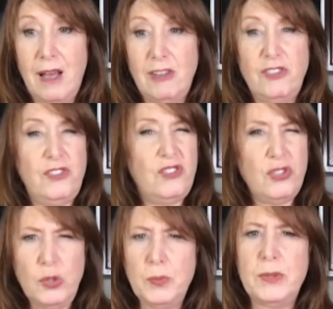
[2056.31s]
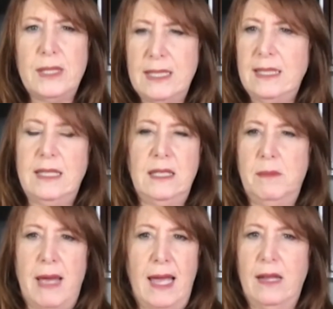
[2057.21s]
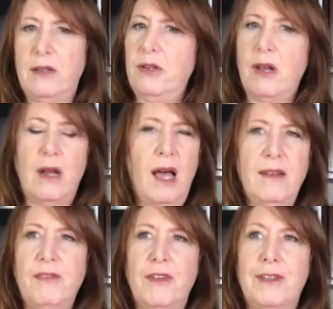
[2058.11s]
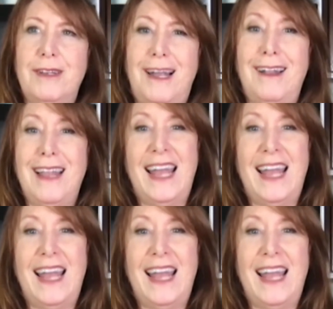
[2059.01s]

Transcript: super easy to make, not difficult at all.